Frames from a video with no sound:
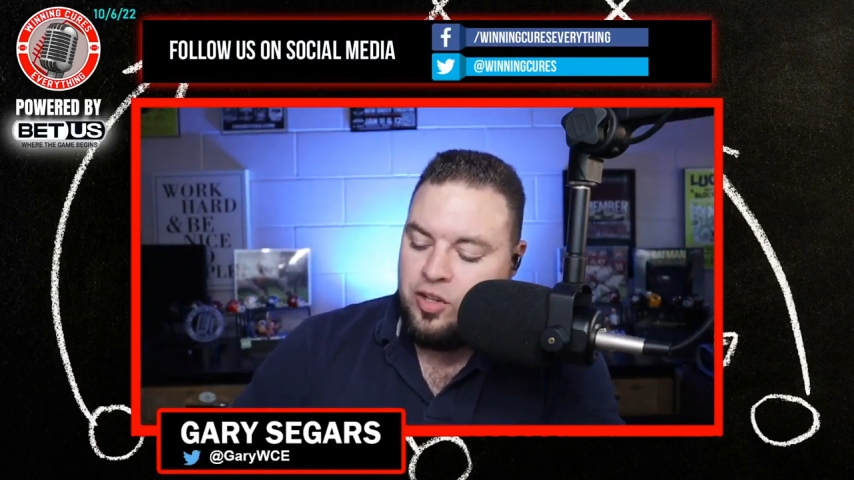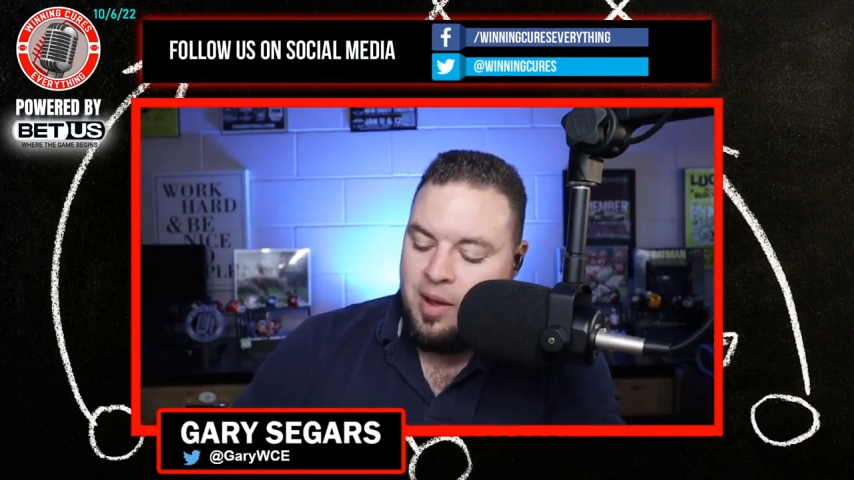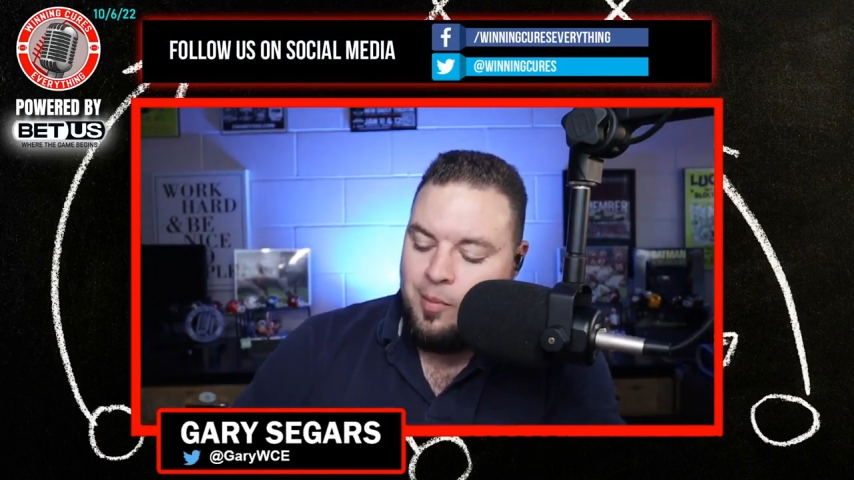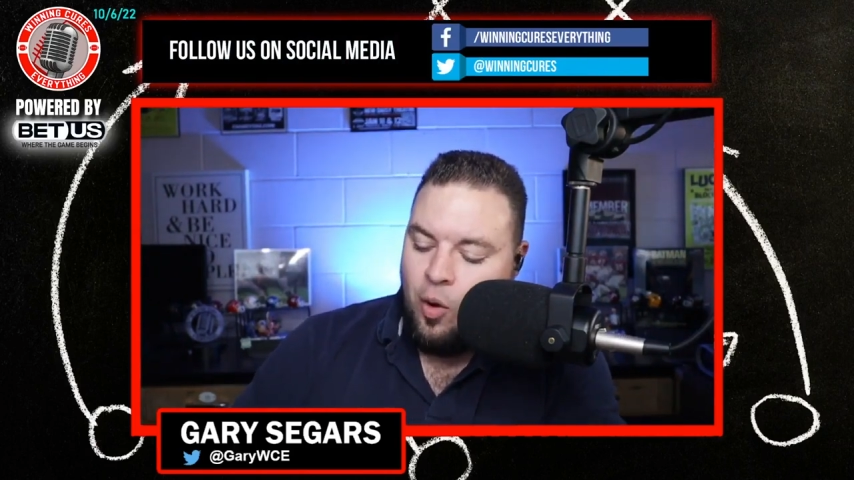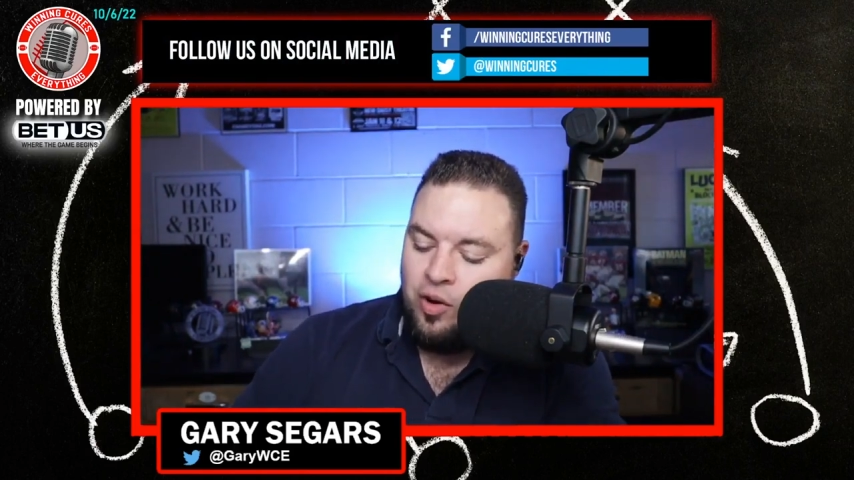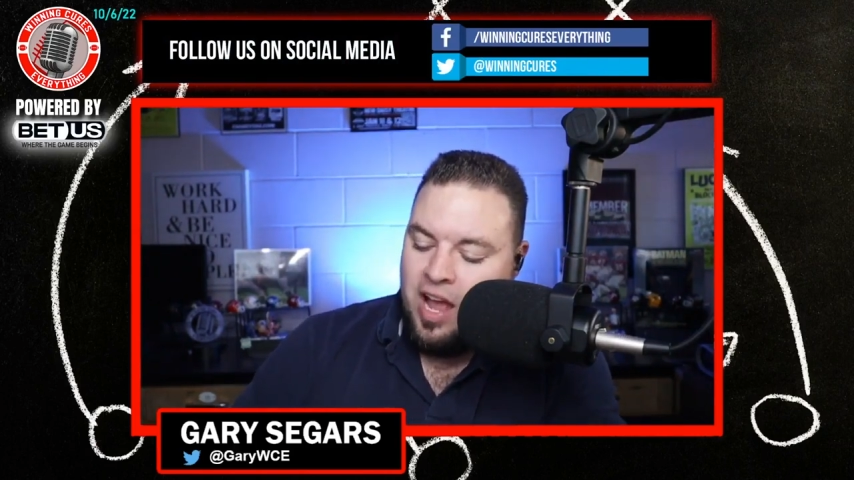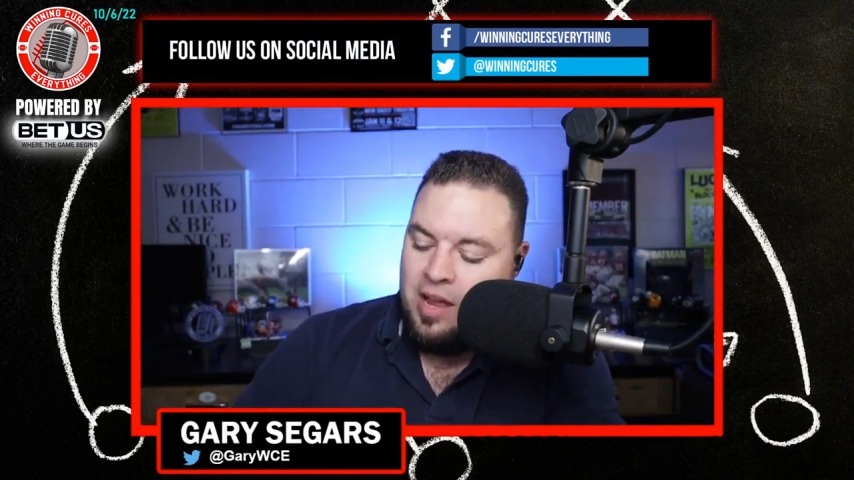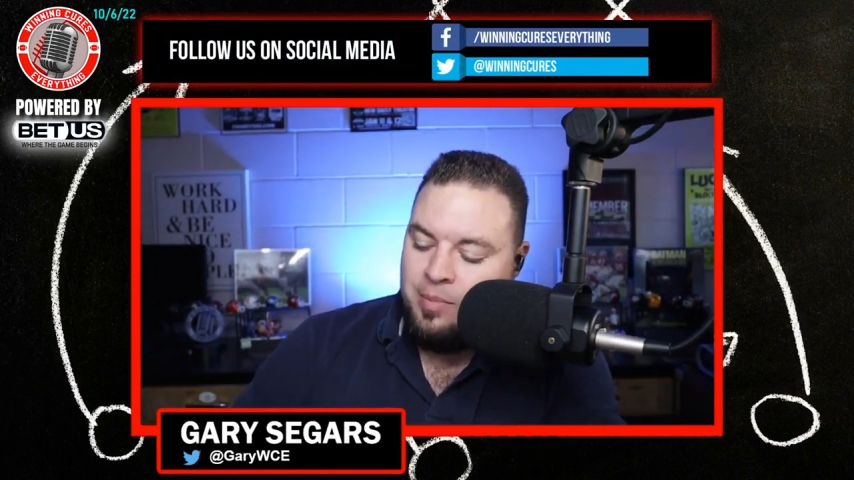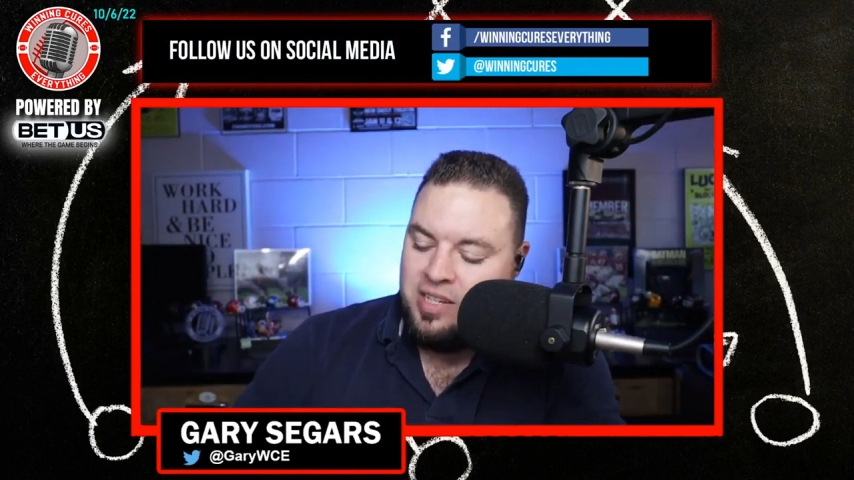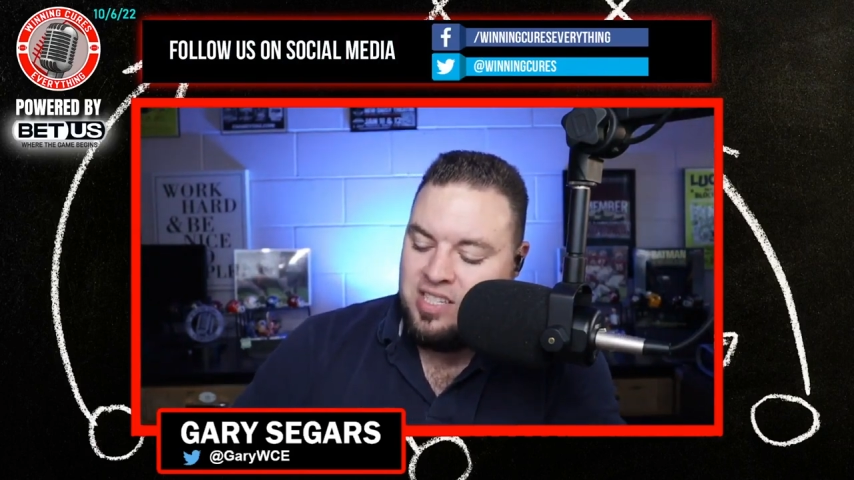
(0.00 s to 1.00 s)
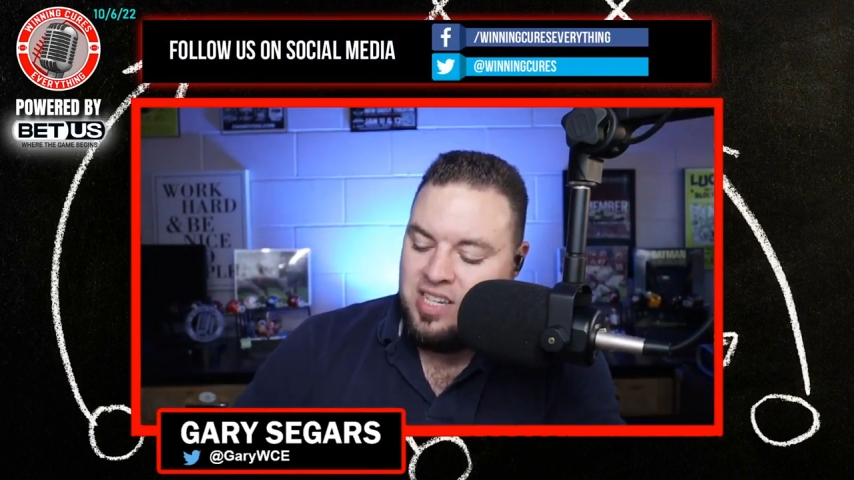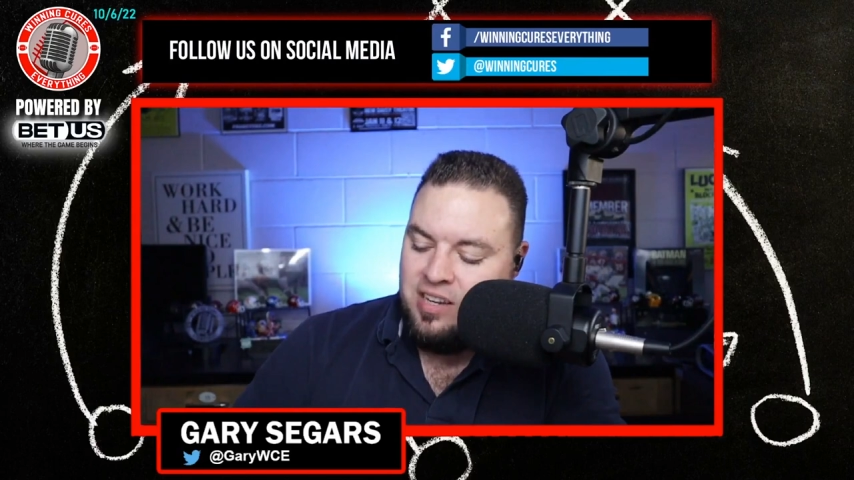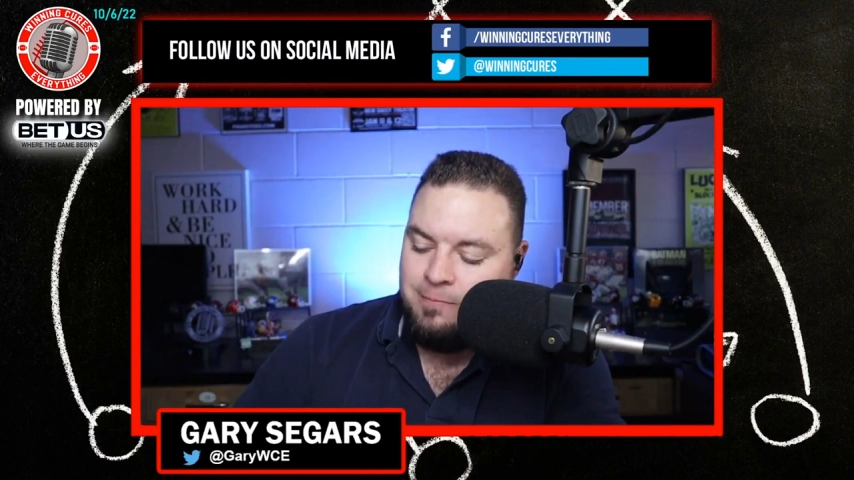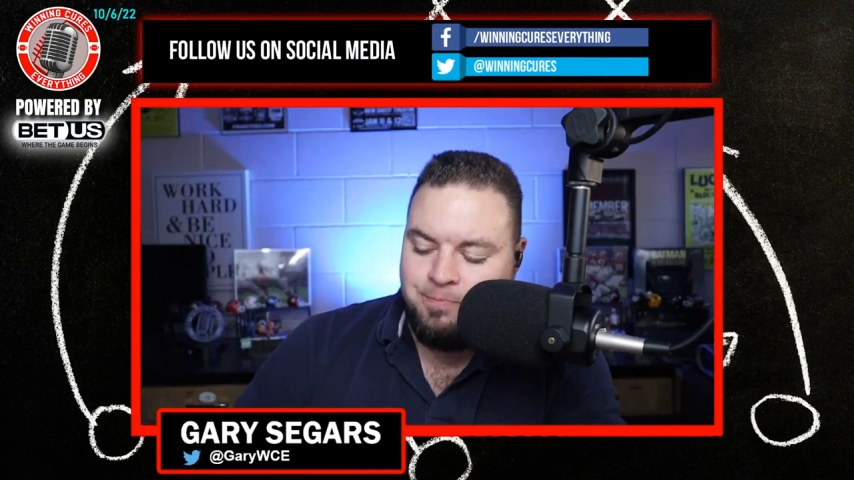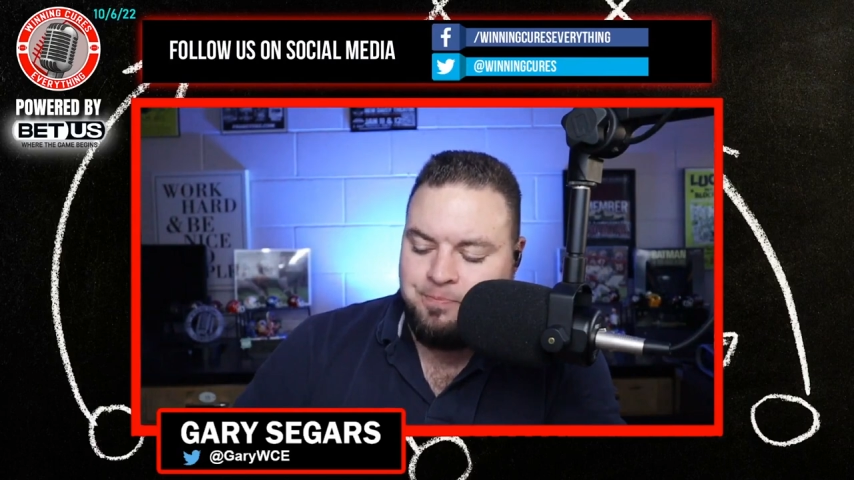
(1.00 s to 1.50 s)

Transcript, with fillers: Time on ABC.